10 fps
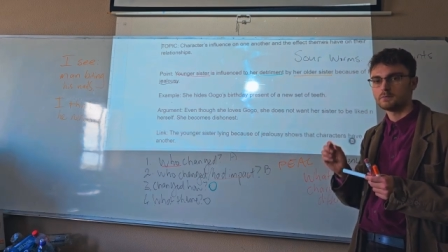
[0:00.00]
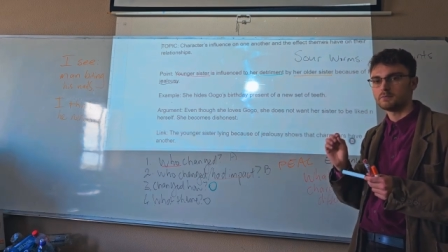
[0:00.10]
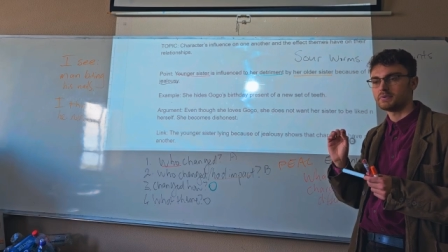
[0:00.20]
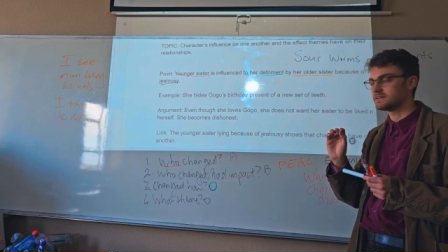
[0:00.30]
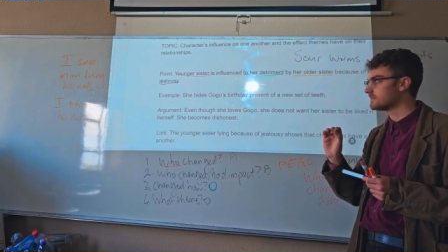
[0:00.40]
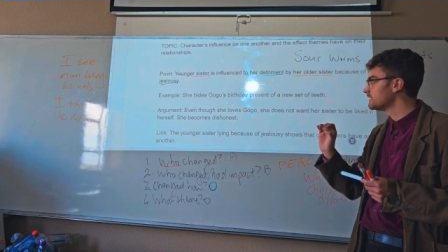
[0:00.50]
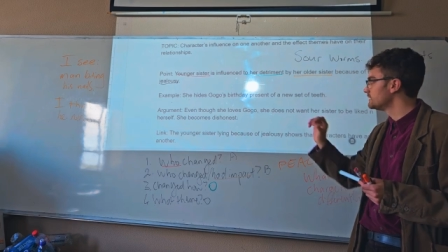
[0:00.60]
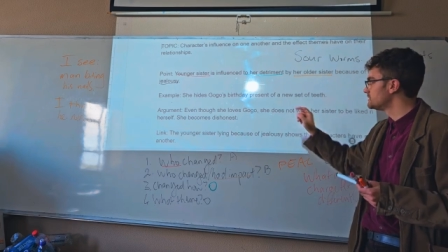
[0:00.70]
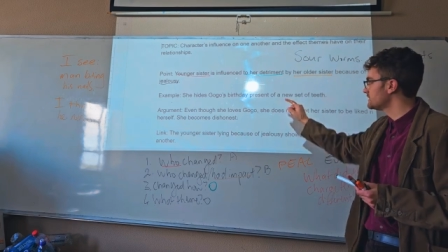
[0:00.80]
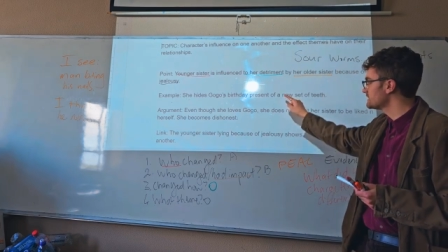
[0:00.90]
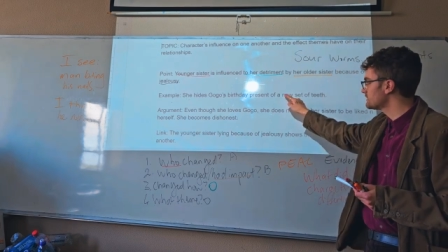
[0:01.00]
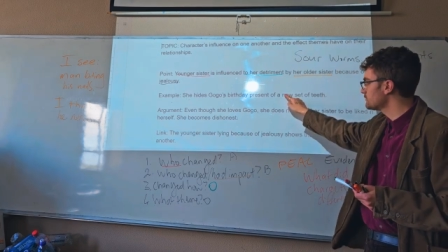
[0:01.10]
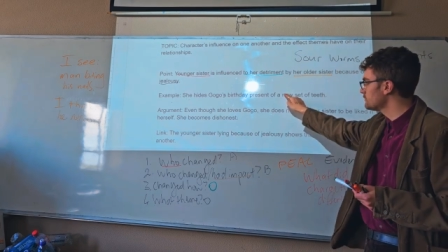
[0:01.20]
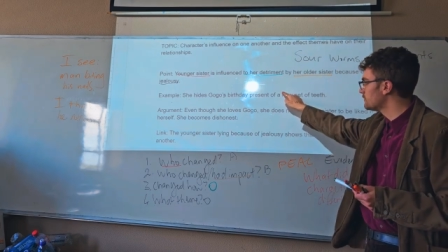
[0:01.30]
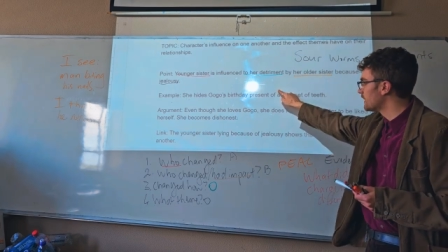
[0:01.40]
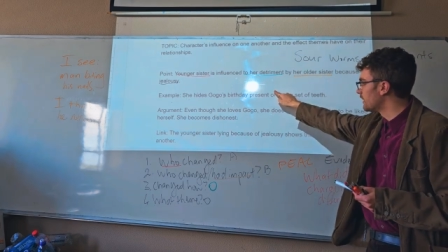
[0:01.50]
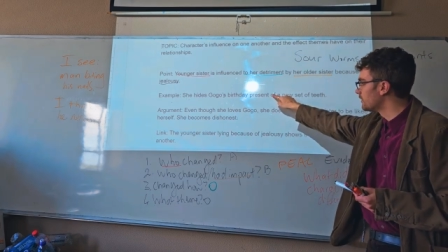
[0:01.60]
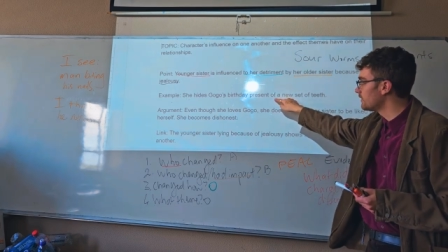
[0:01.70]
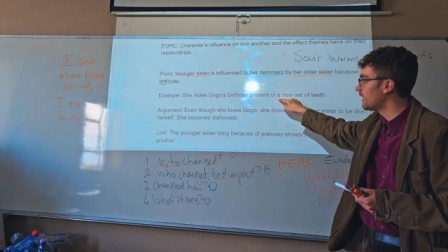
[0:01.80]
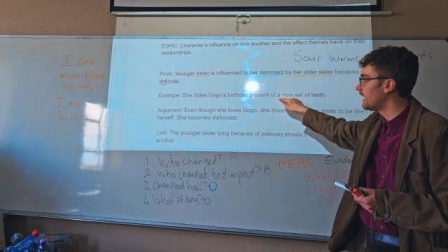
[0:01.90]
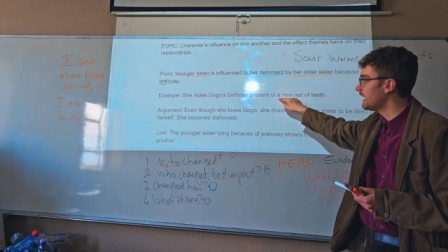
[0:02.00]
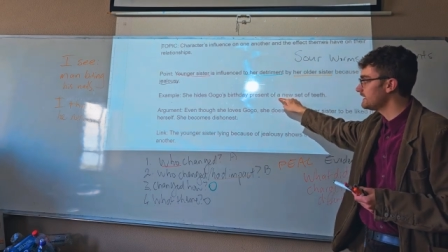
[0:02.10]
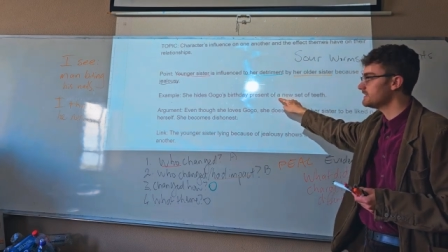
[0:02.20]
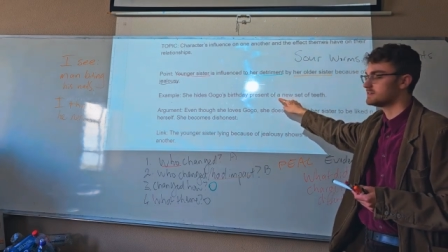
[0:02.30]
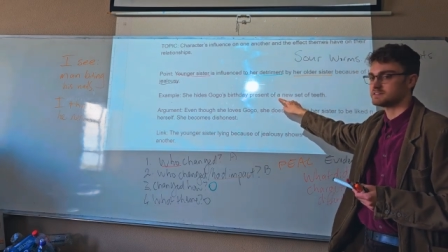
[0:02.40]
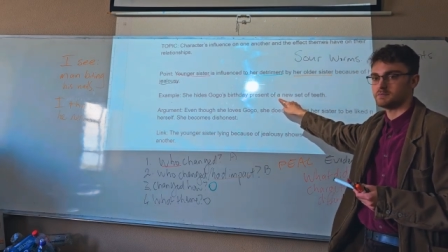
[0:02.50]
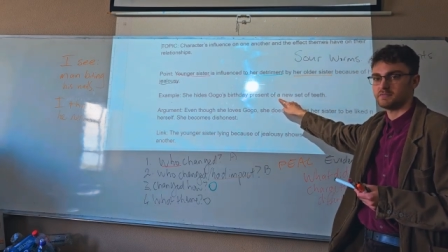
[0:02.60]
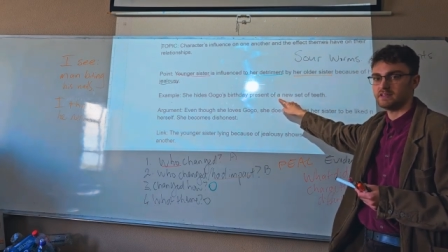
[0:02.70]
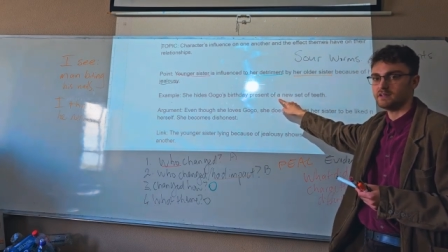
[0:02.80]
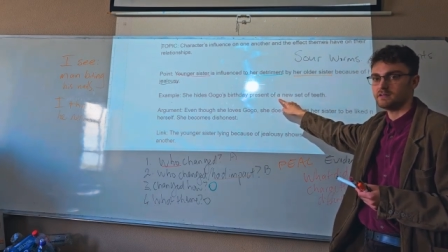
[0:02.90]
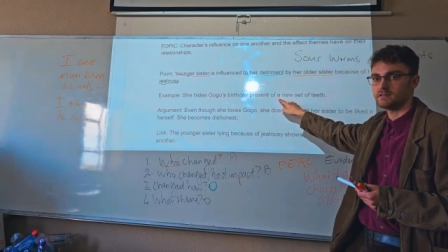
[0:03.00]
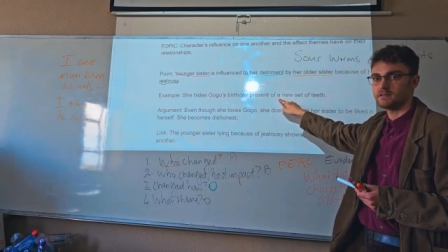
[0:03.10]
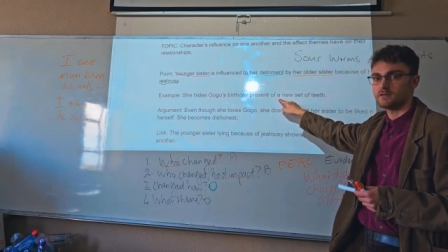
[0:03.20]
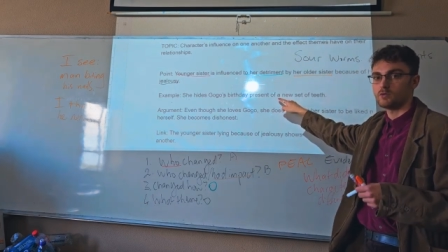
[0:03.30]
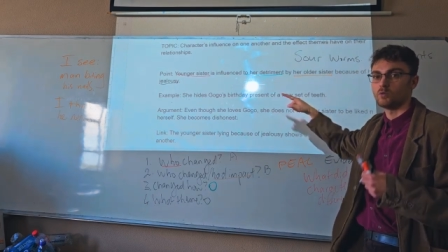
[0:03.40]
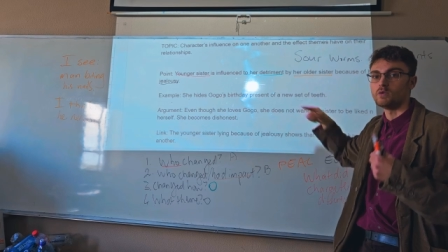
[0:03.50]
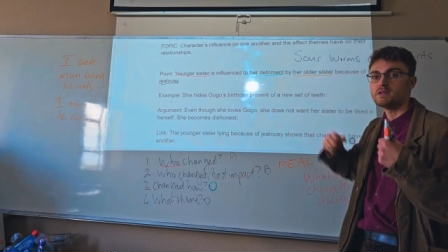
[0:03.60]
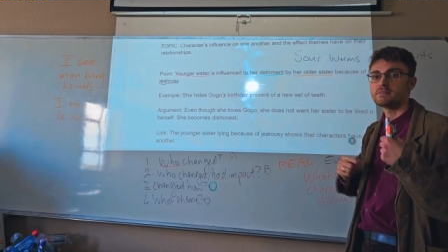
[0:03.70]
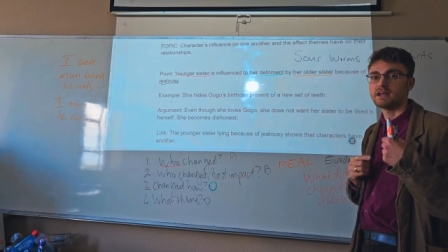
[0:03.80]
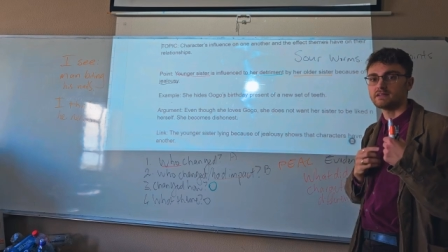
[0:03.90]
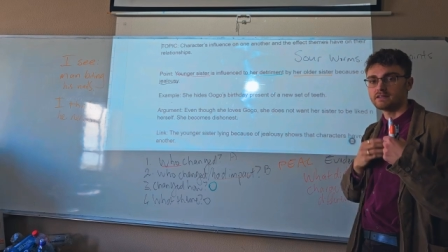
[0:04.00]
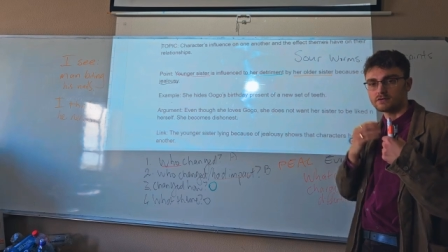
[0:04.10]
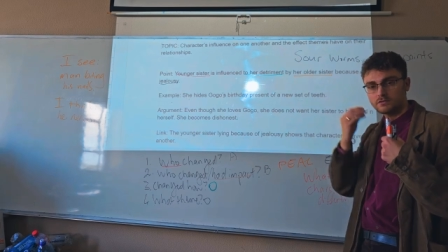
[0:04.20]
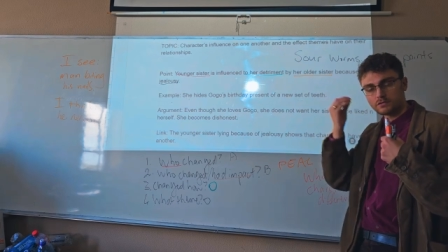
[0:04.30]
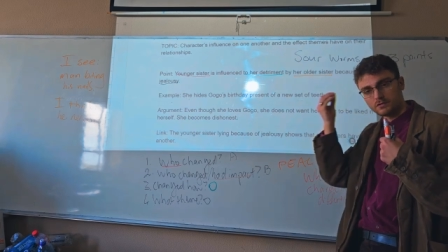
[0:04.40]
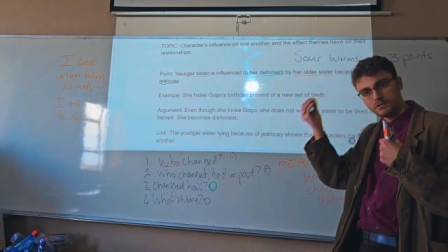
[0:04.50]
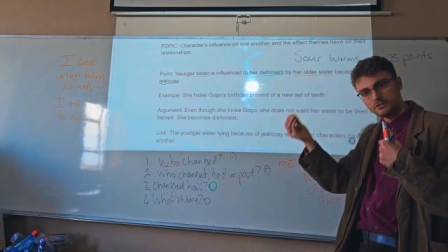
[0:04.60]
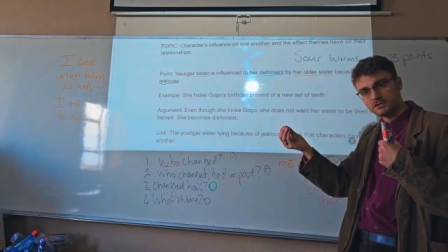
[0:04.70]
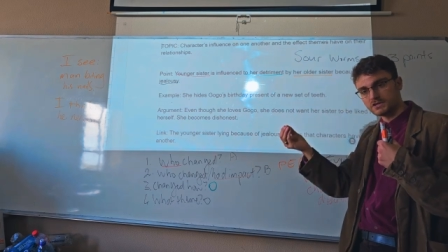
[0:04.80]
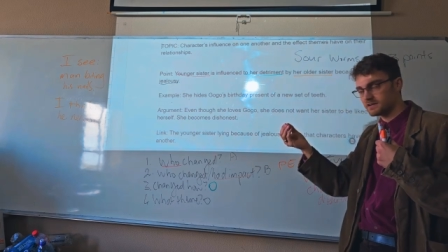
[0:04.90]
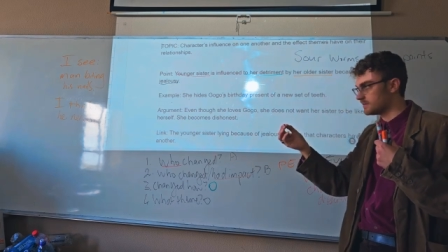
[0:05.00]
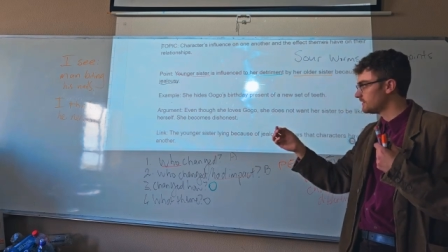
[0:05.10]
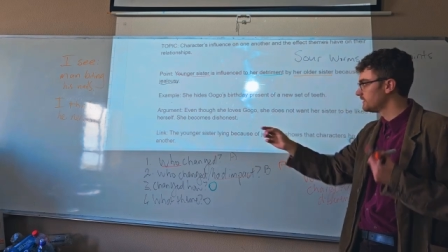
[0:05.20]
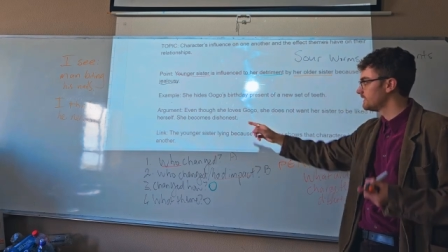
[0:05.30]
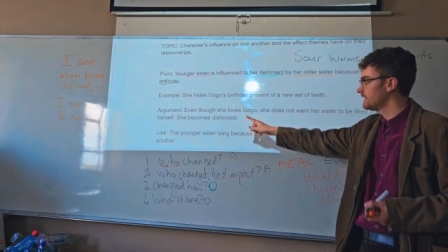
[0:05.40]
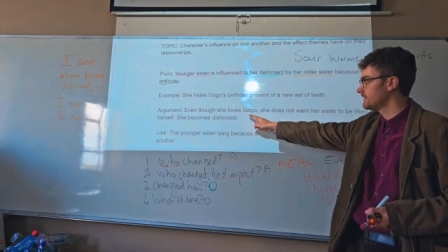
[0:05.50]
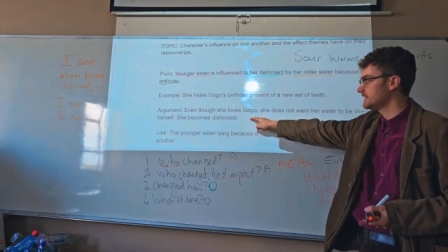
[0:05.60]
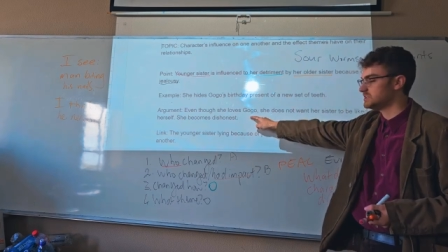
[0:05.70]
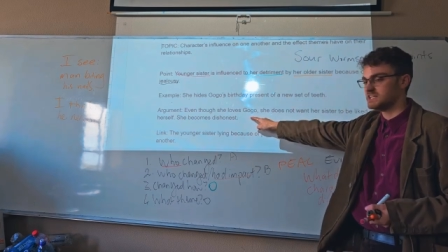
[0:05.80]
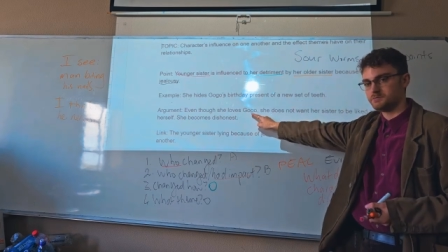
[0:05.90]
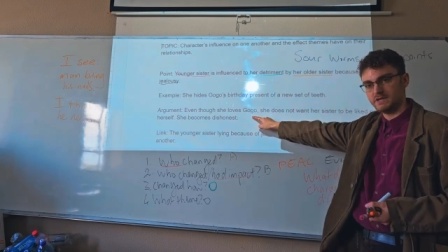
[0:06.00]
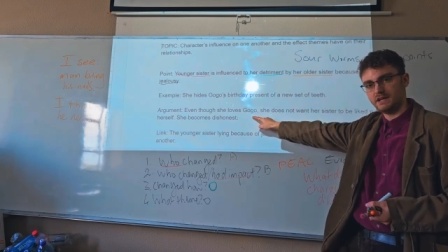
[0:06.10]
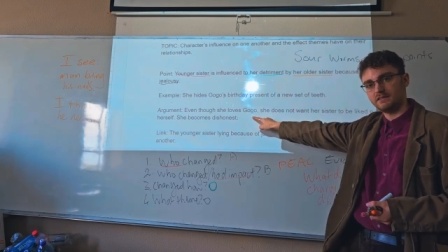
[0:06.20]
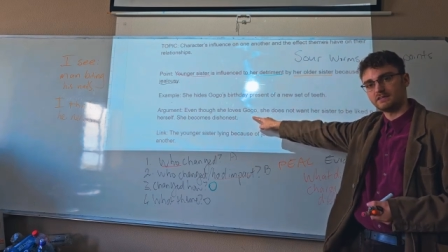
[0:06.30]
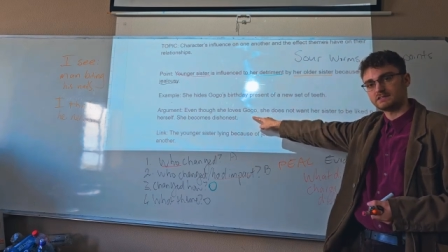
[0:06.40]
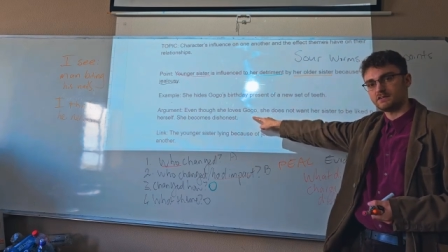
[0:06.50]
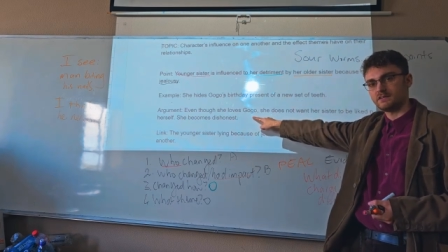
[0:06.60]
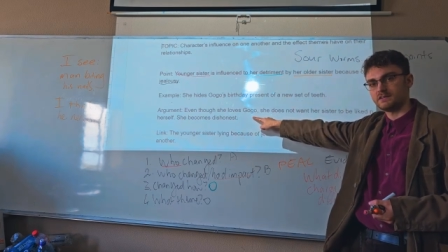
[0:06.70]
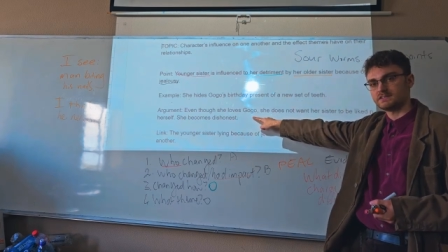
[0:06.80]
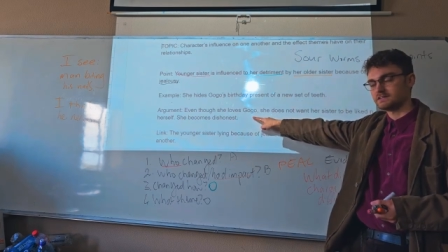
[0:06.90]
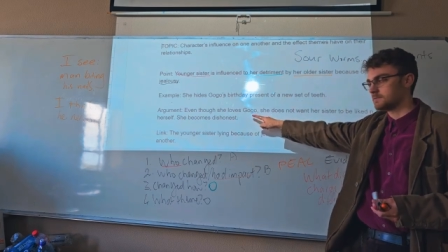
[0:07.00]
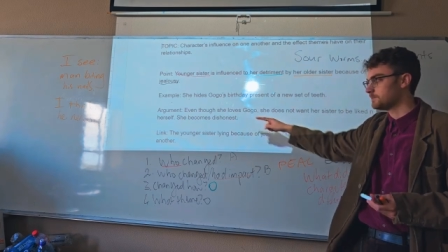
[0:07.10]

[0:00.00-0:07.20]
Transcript: but just through her hiding something, we make that conclusion that she's being dishonest.